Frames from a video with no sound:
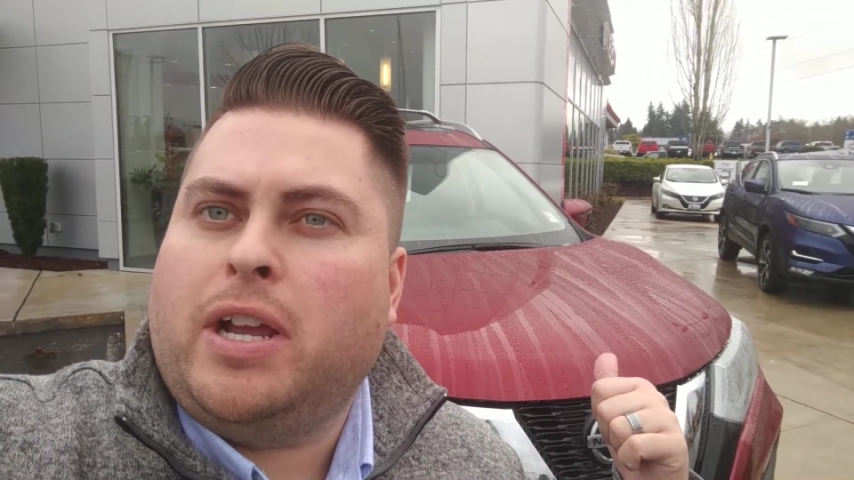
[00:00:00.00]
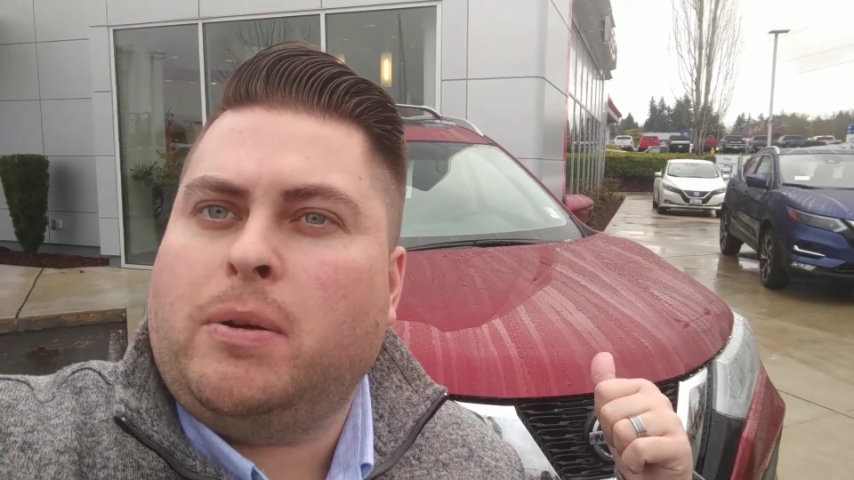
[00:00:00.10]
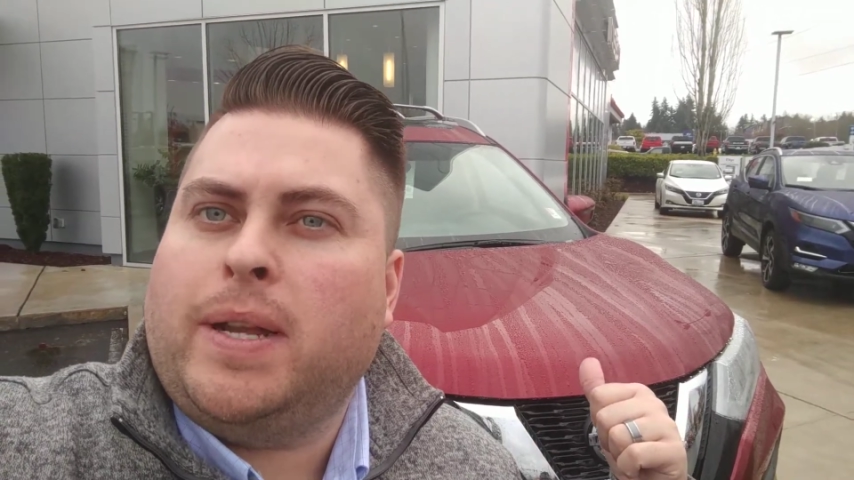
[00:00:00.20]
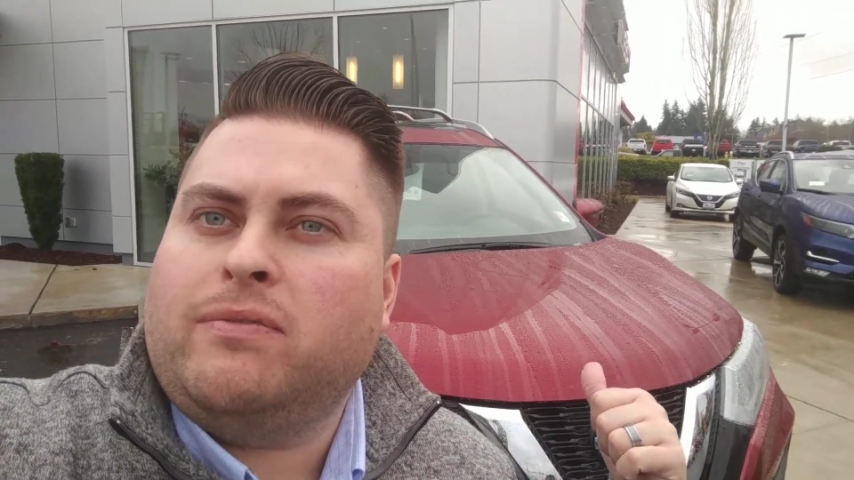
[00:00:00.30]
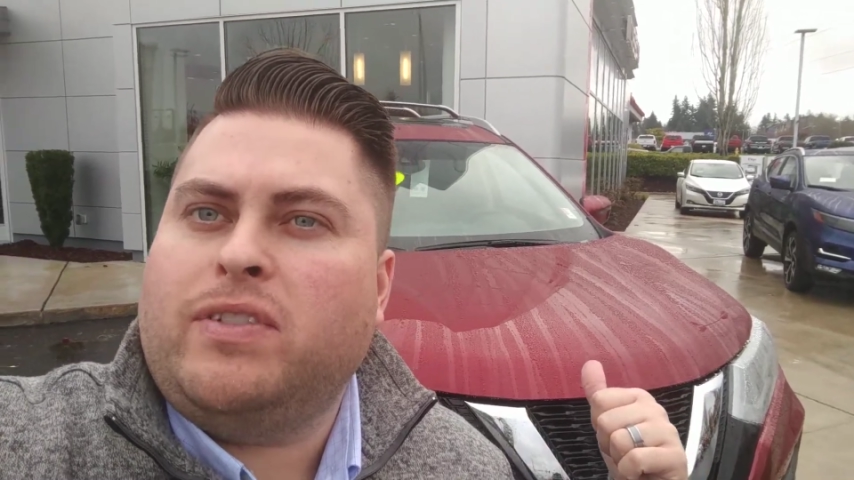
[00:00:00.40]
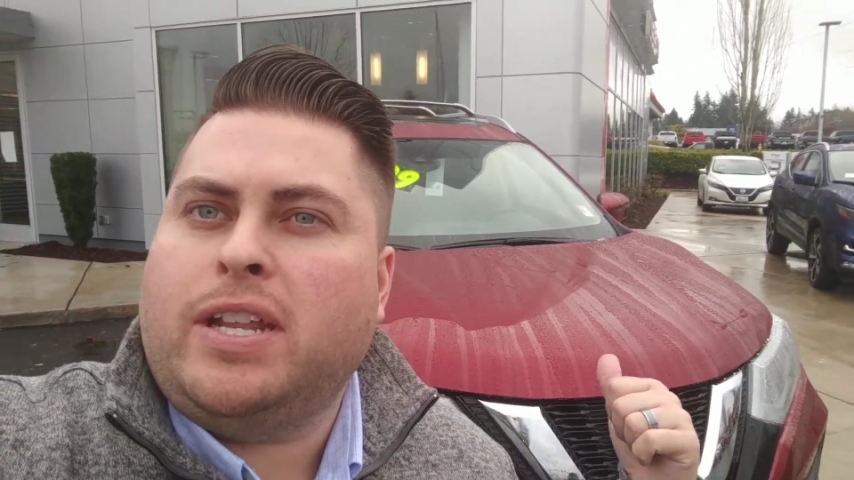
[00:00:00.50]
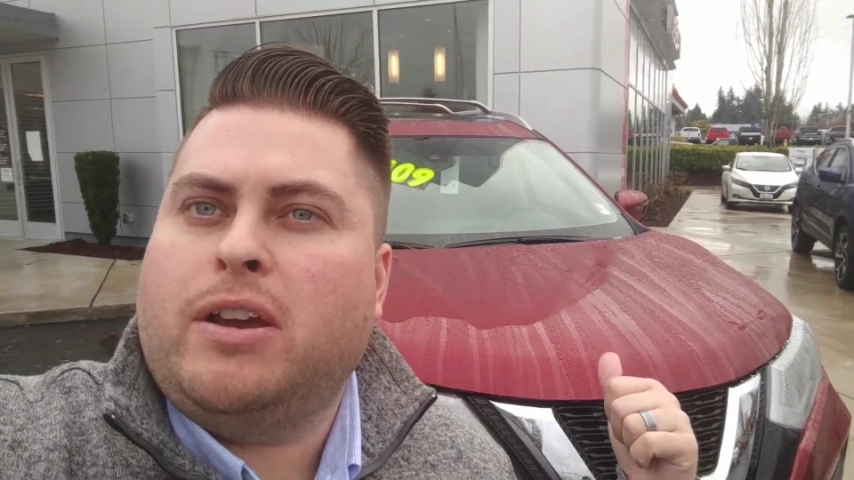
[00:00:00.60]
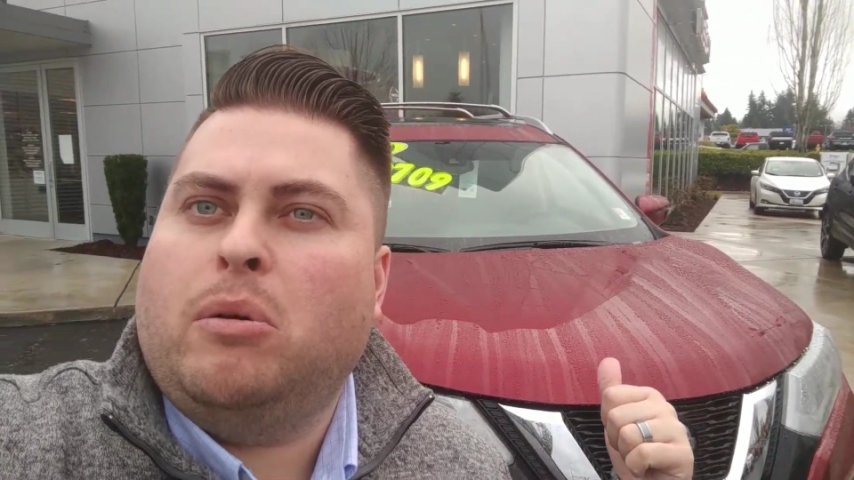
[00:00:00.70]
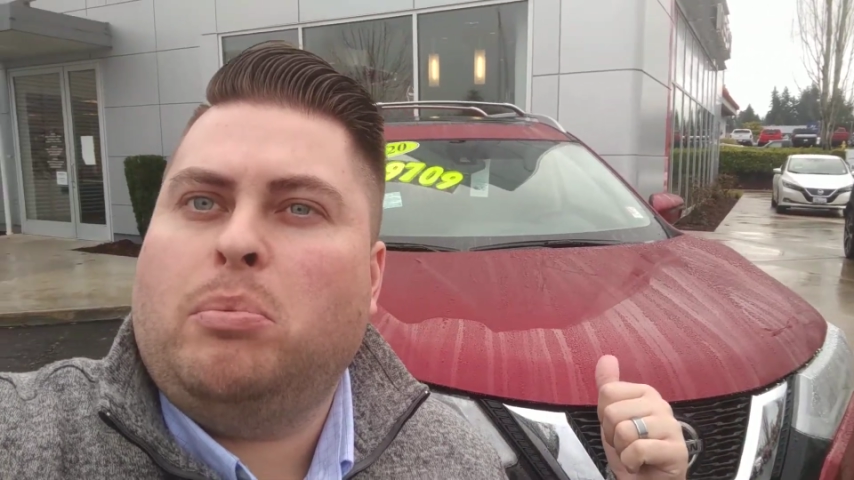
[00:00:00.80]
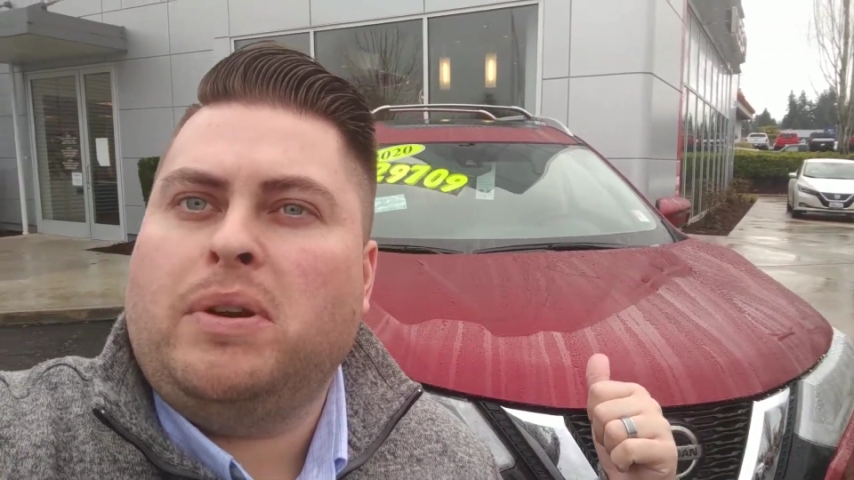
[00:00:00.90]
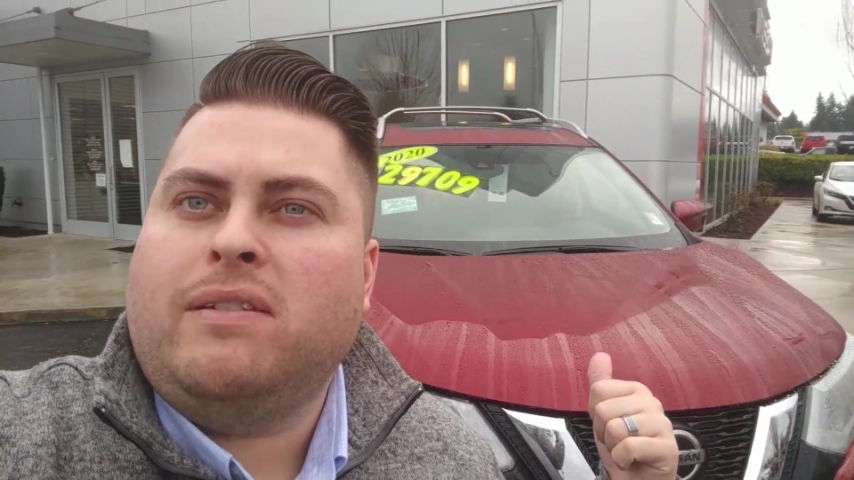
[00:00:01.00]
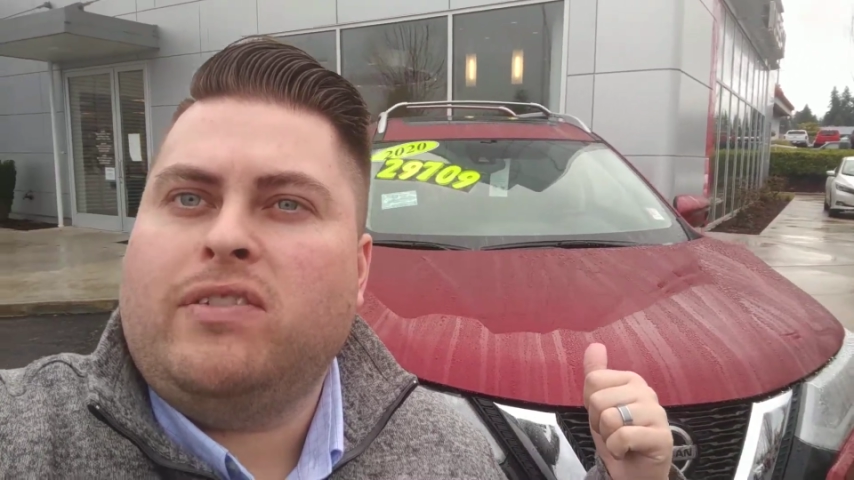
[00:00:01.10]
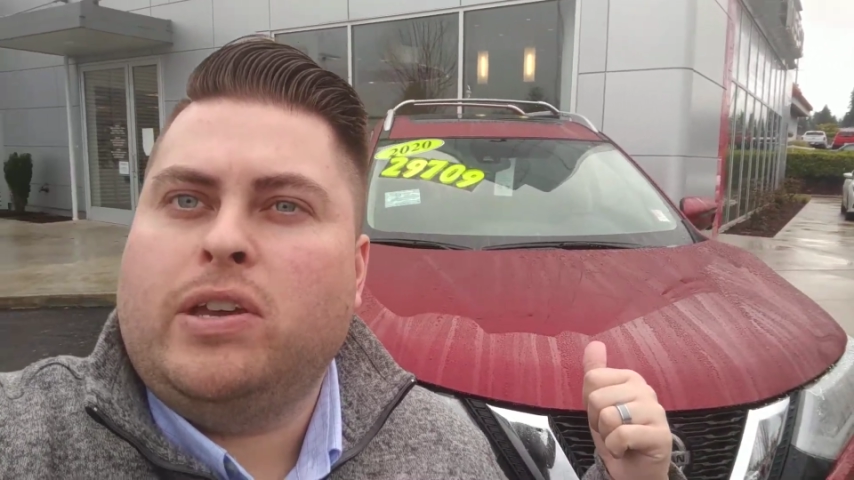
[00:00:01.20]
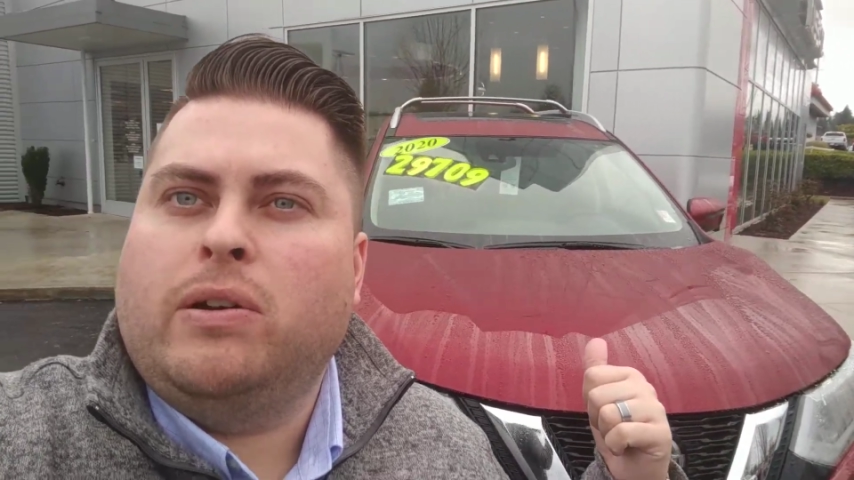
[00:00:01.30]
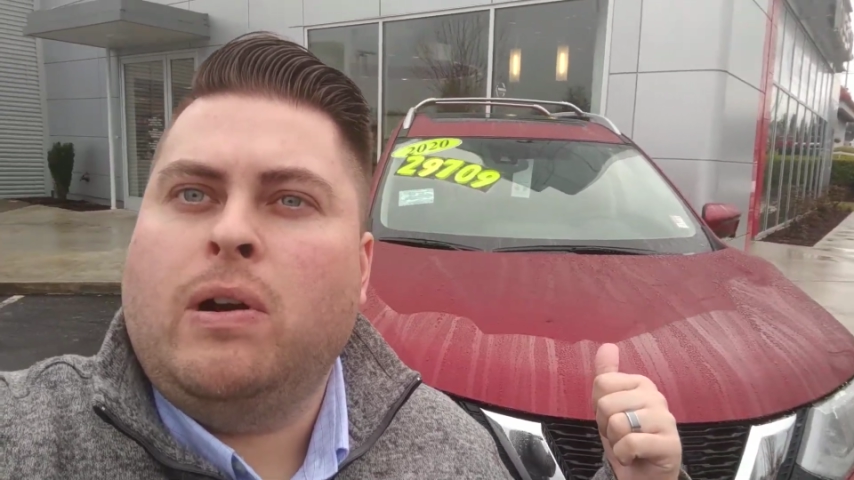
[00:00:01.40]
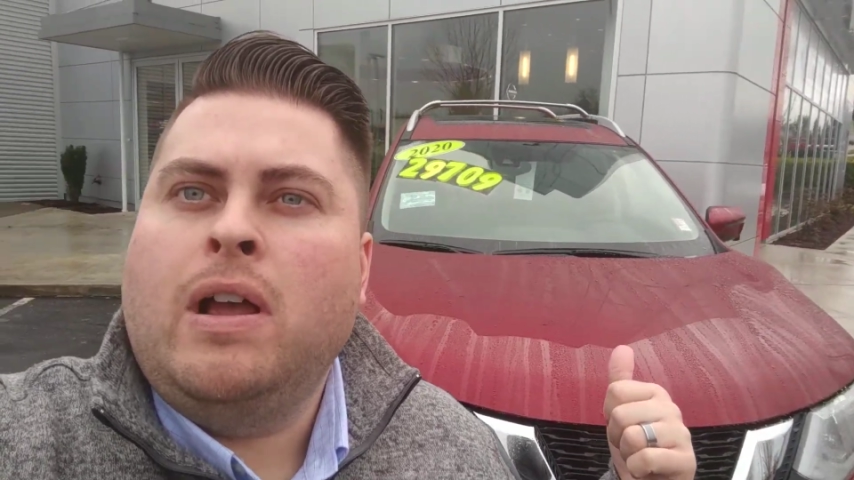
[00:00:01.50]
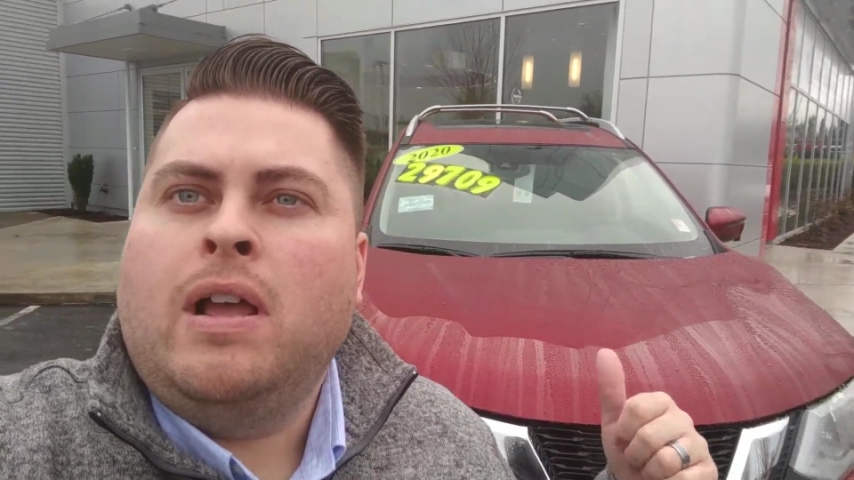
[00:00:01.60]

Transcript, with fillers: you a quick video preview